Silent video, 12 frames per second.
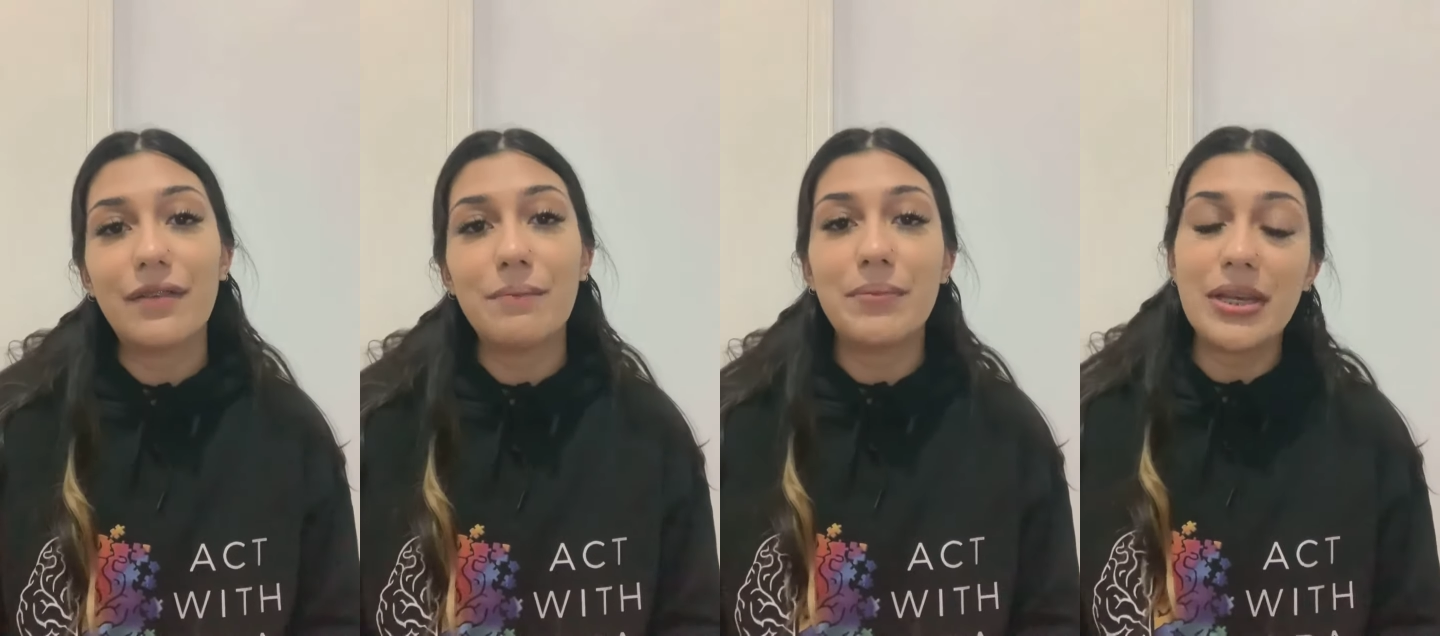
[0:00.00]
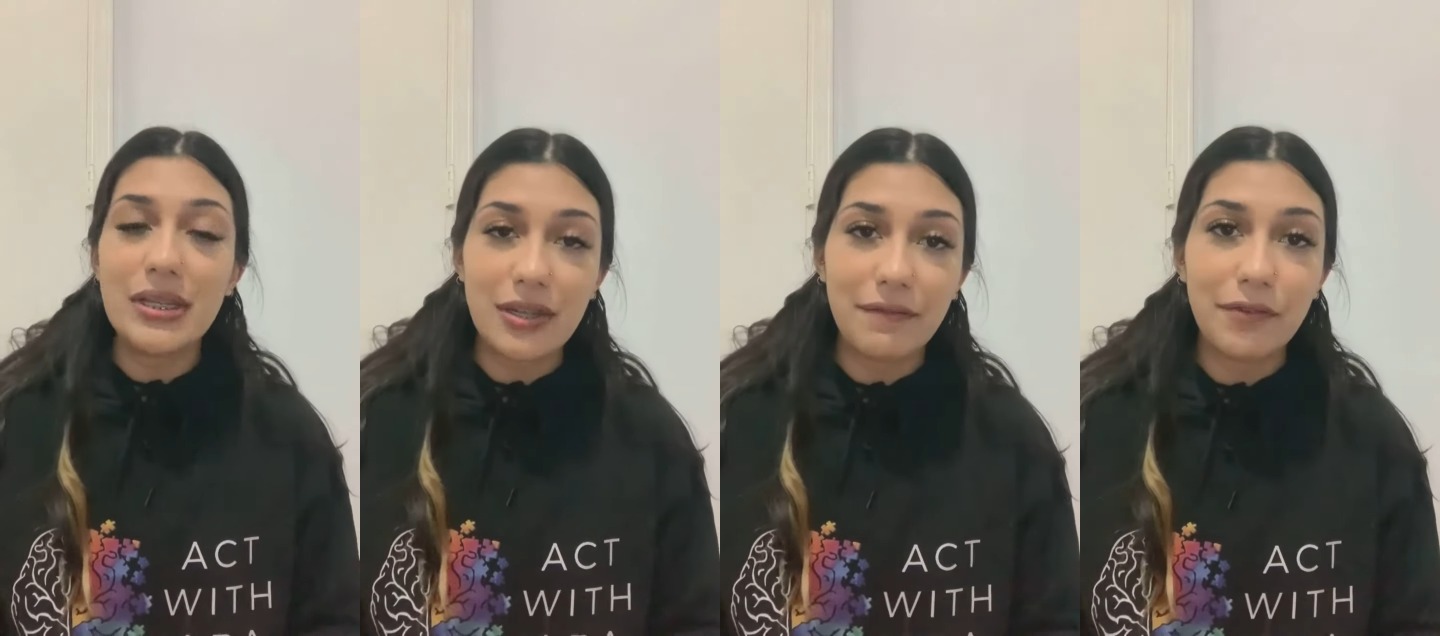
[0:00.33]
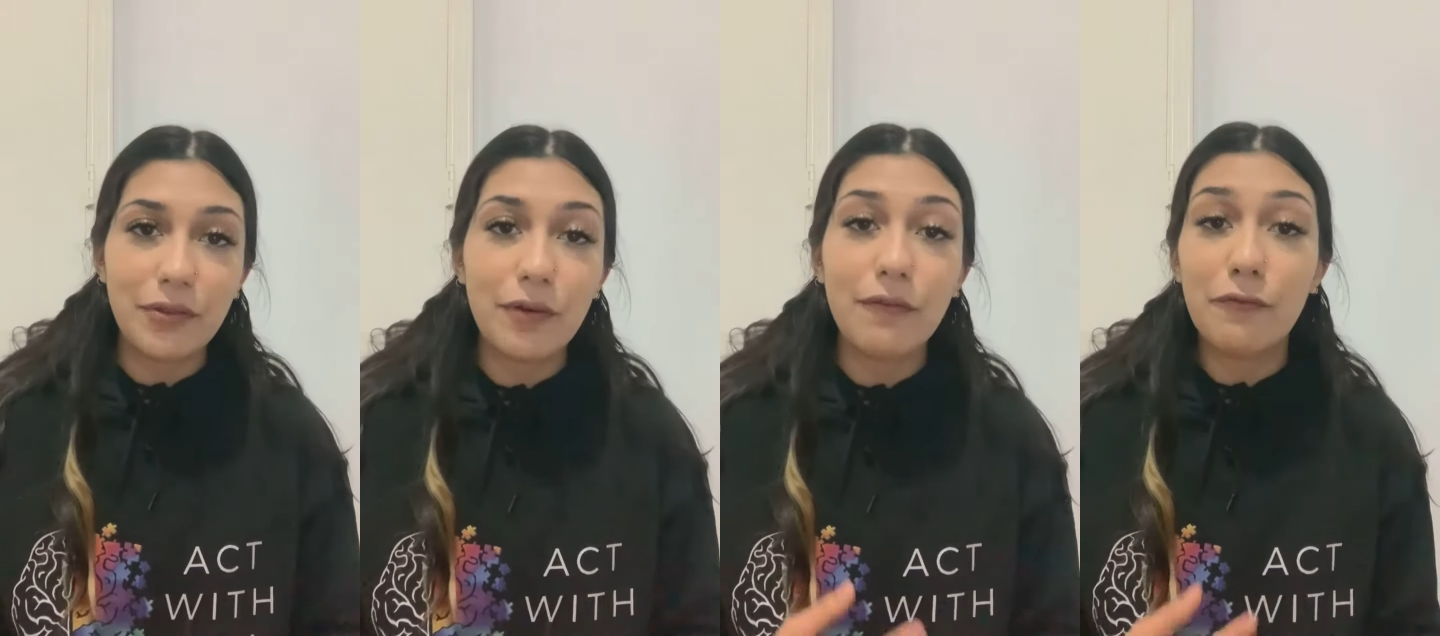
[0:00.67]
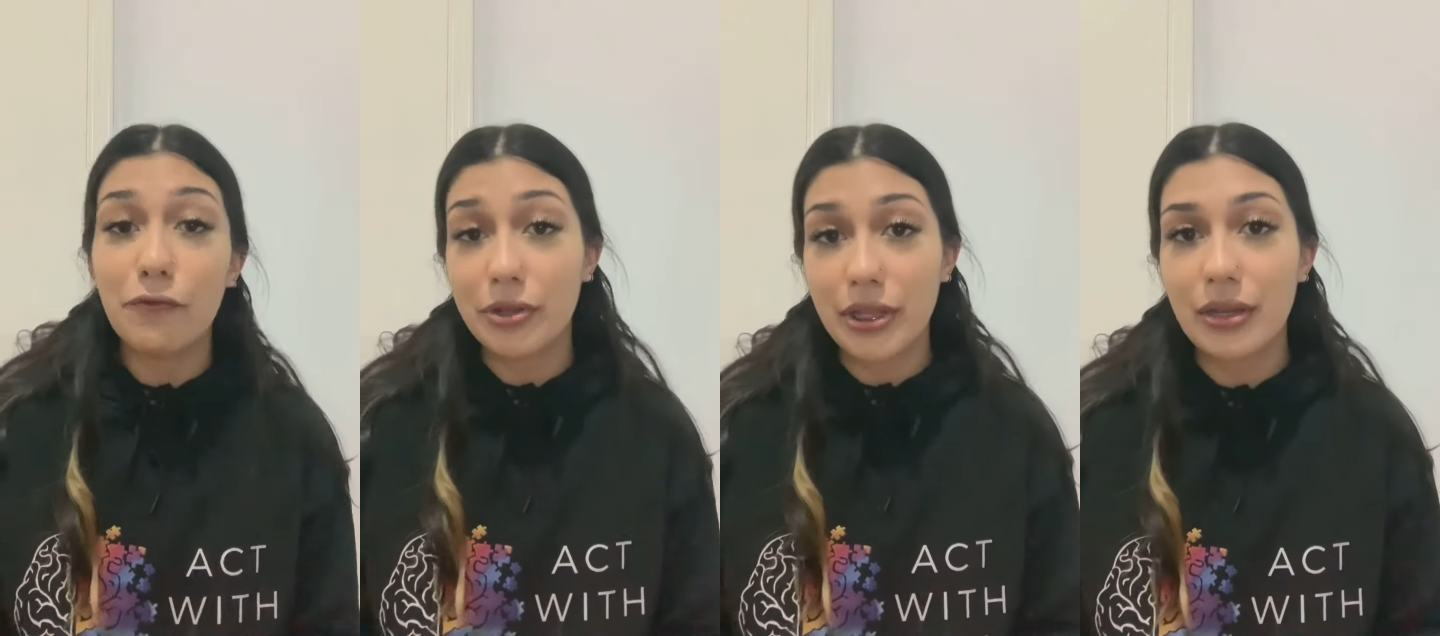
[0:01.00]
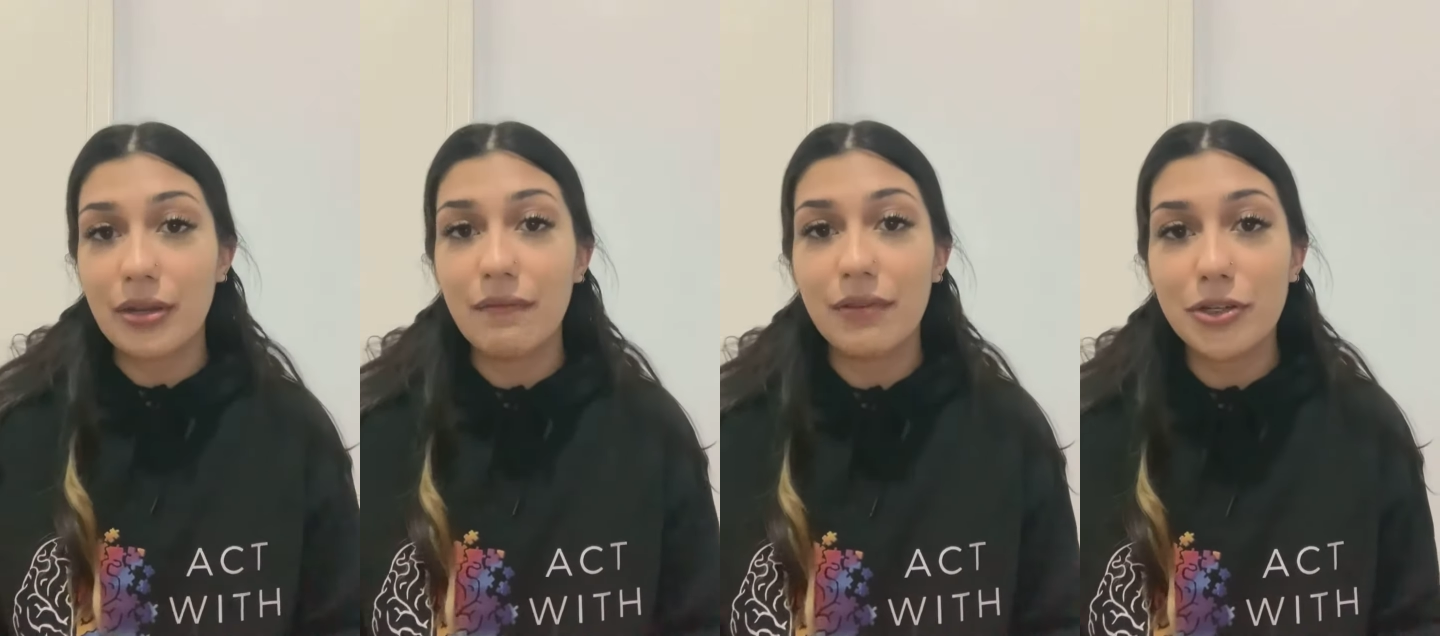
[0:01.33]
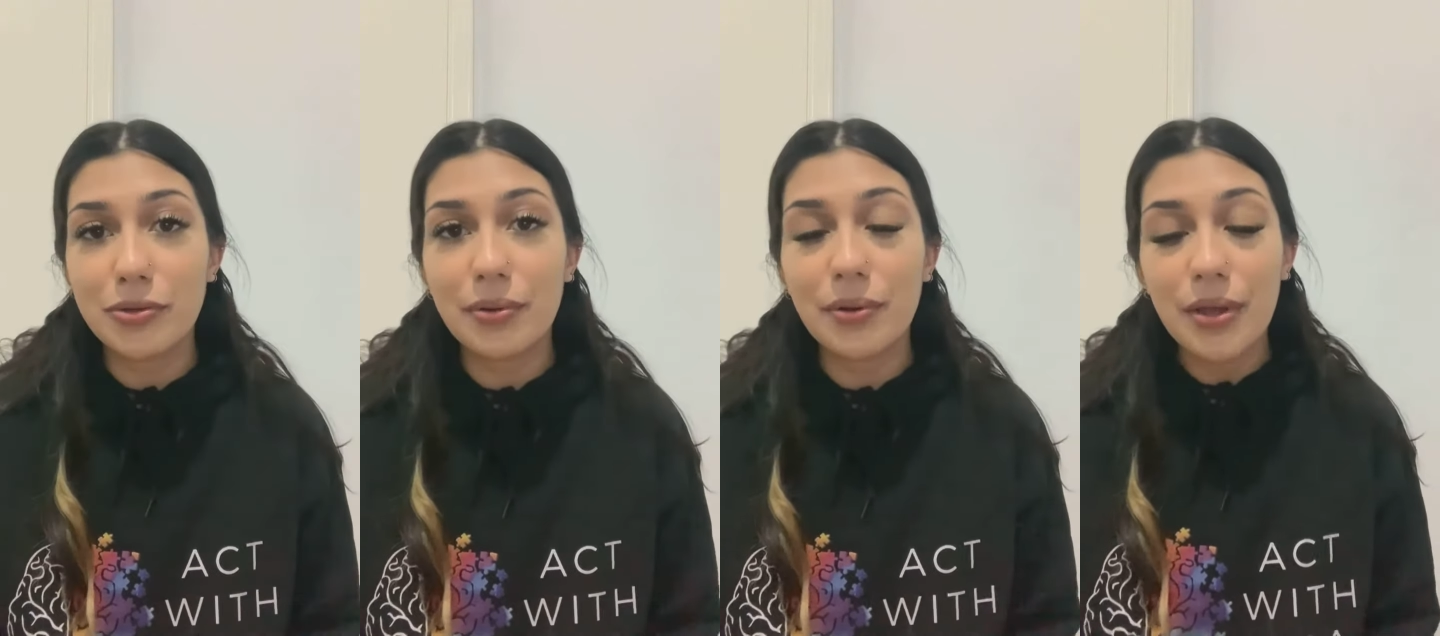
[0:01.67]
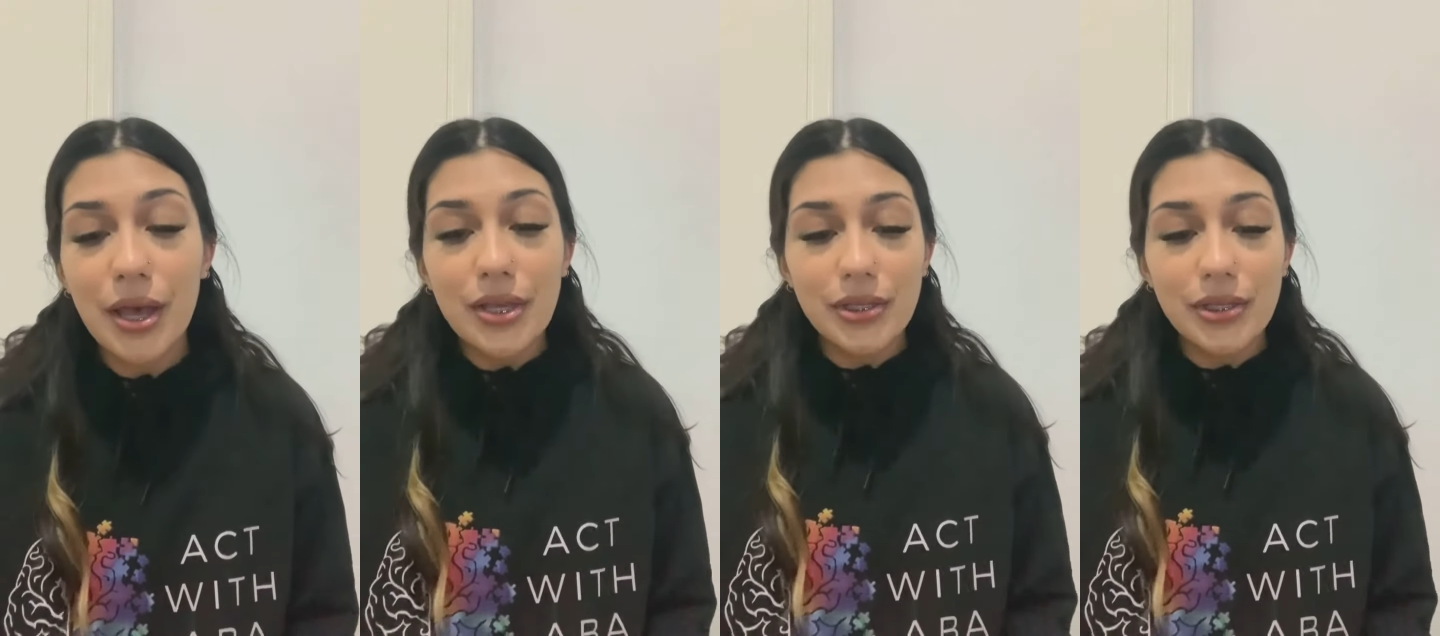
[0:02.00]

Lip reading: it being difficult for the individual.